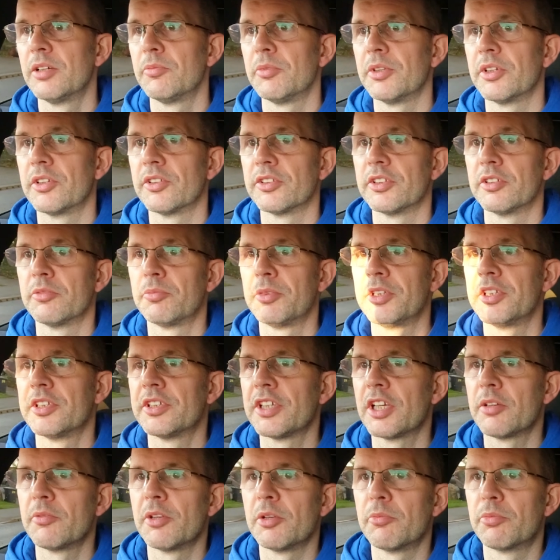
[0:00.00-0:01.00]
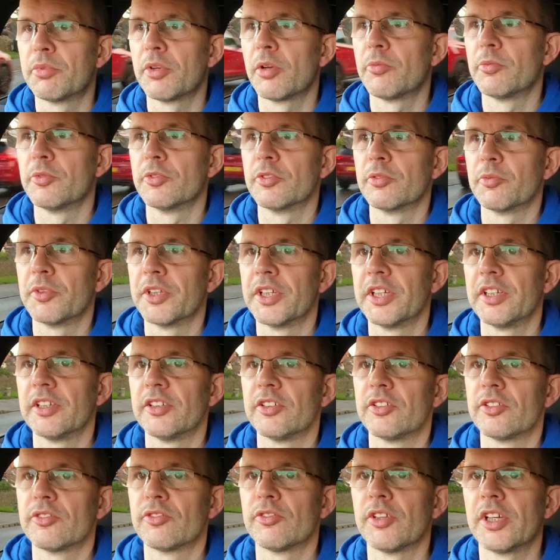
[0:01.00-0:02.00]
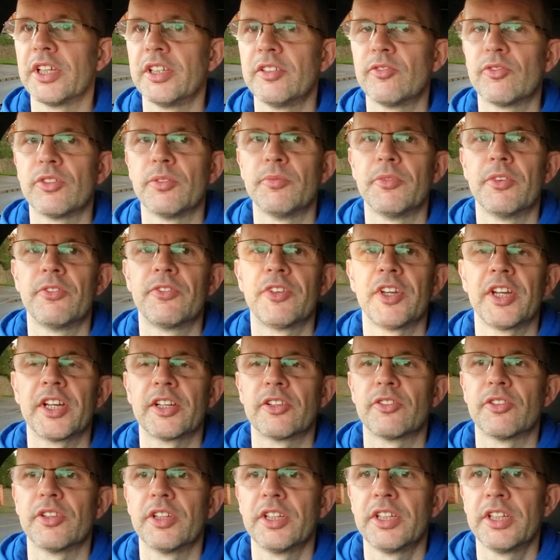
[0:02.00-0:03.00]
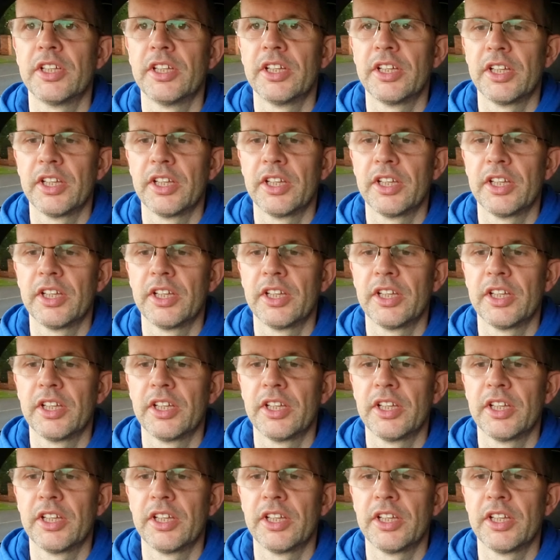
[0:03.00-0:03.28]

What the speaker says: because there's been so many problems with it straight from the factory.